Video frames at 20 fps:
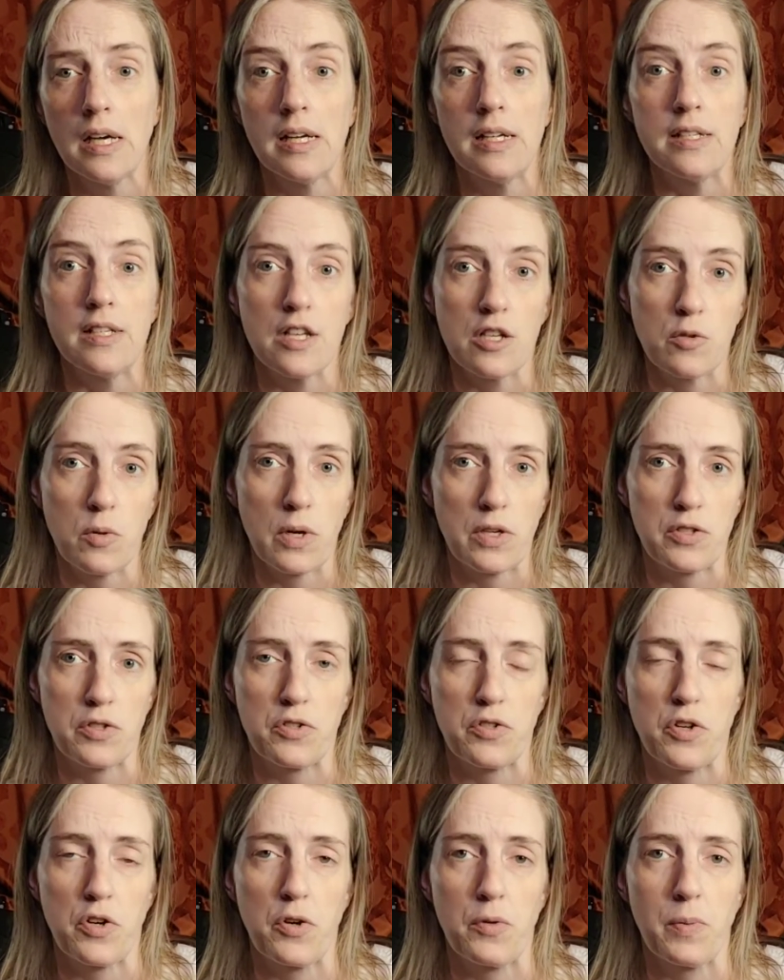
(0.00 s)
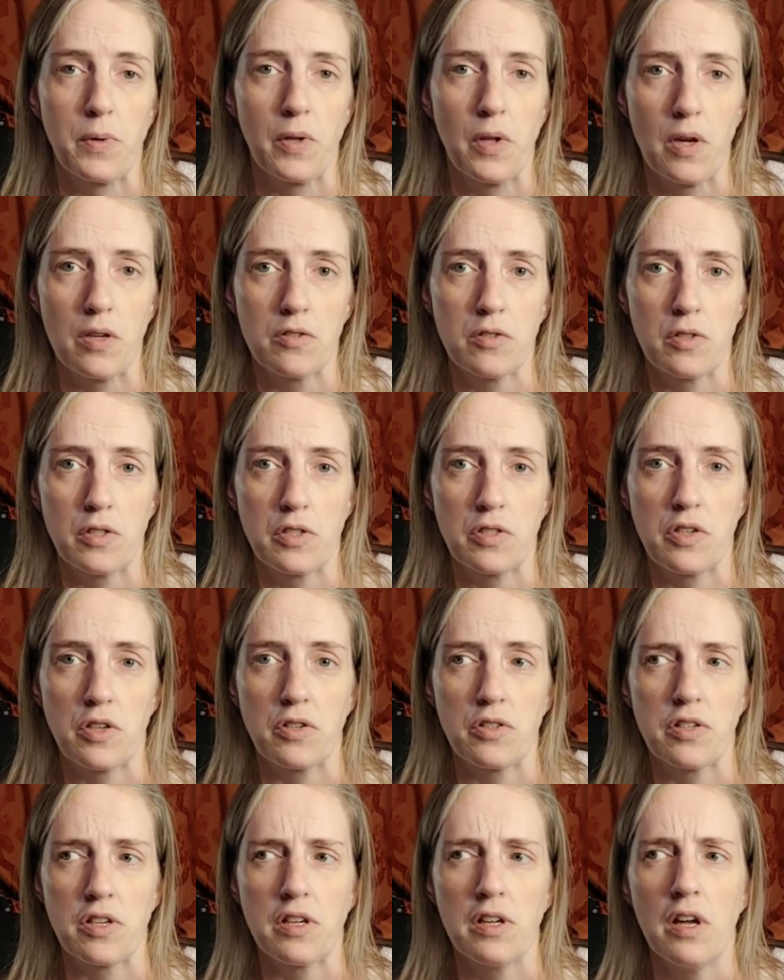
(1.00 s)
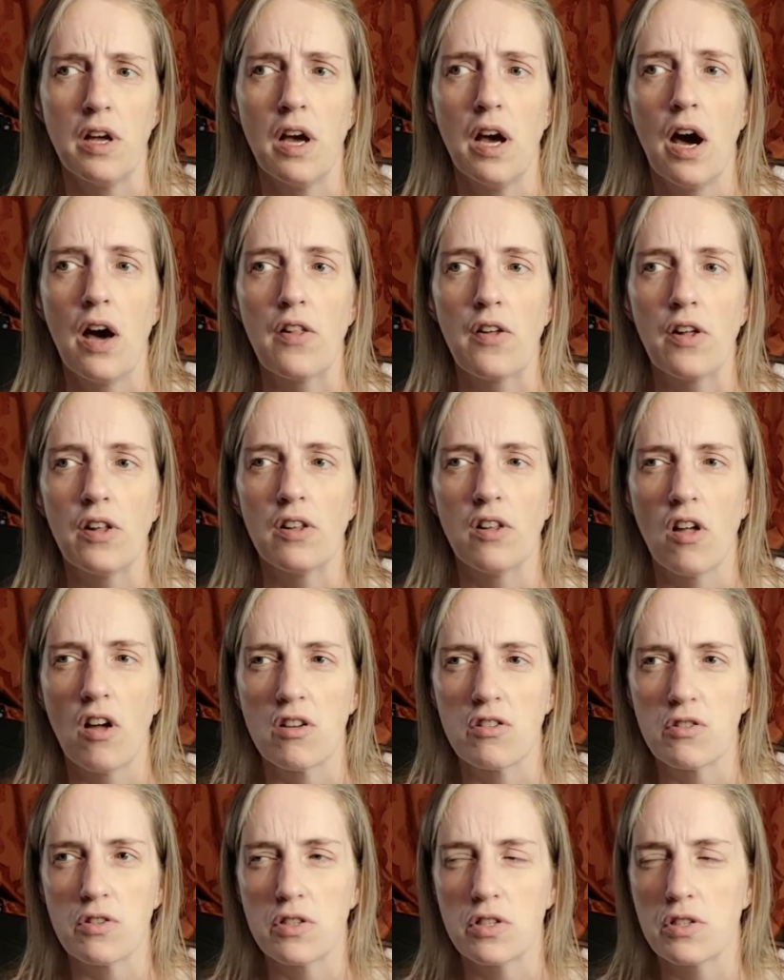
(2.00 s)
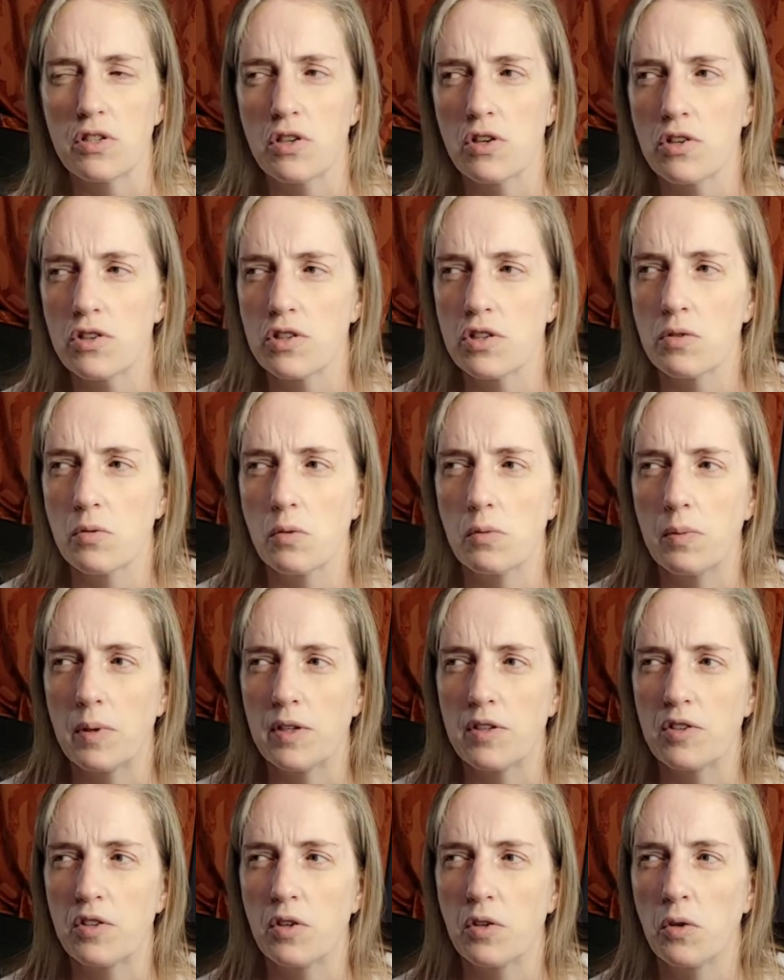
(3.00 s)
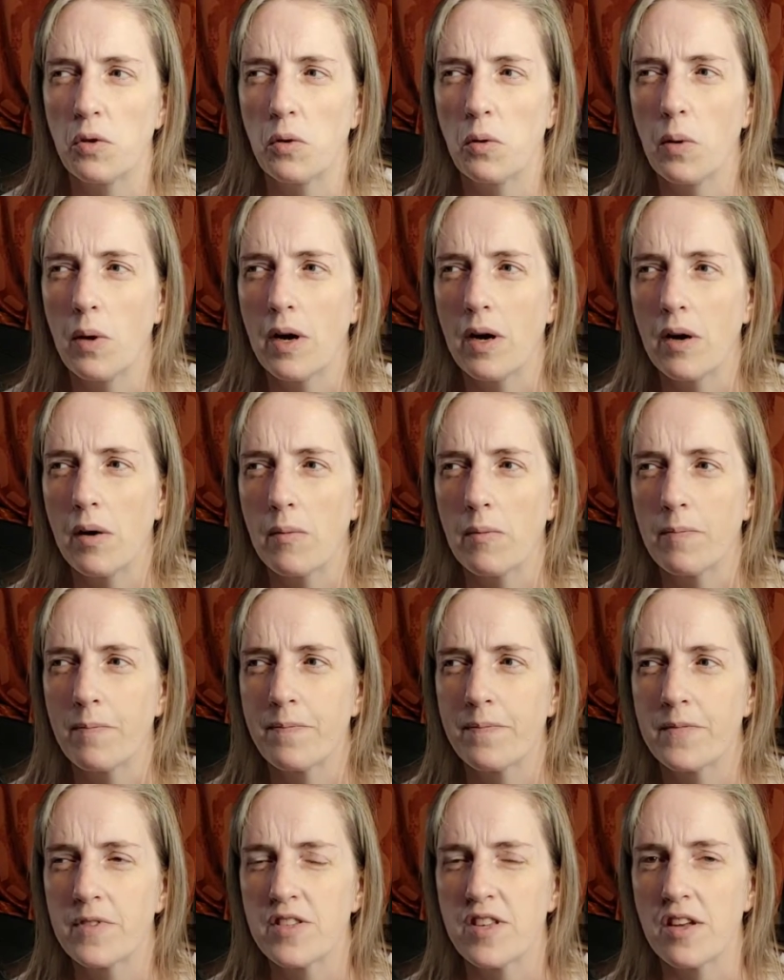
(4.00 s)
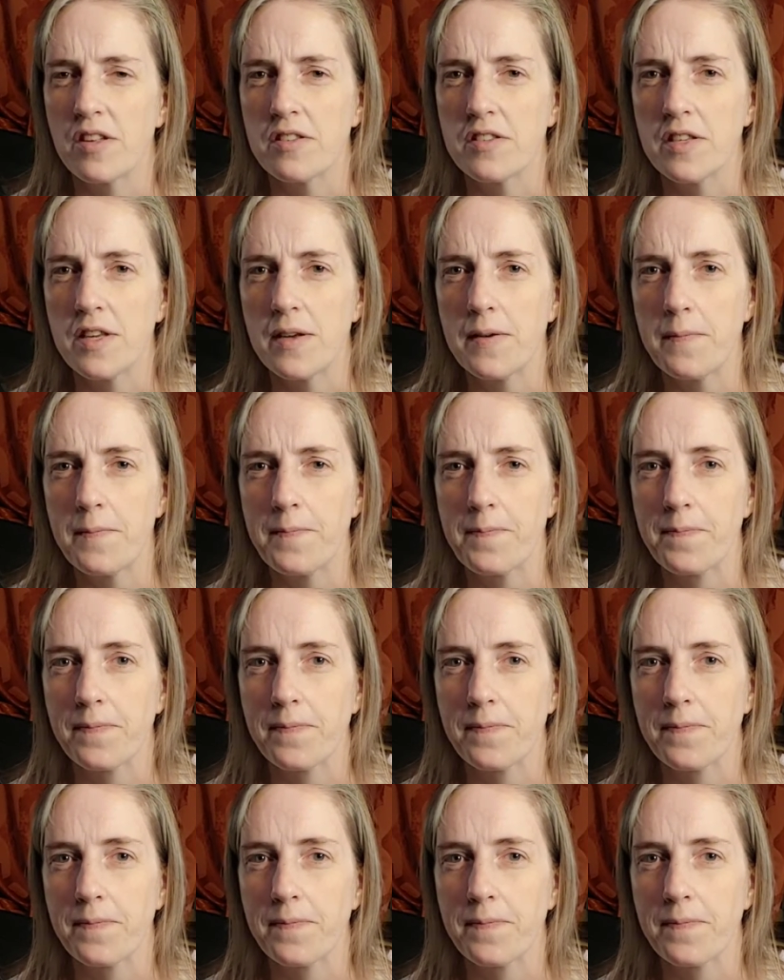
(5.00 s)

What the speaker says: dishwasher soap or laundry detergent. I thought laundry detergent would be too, sudsy.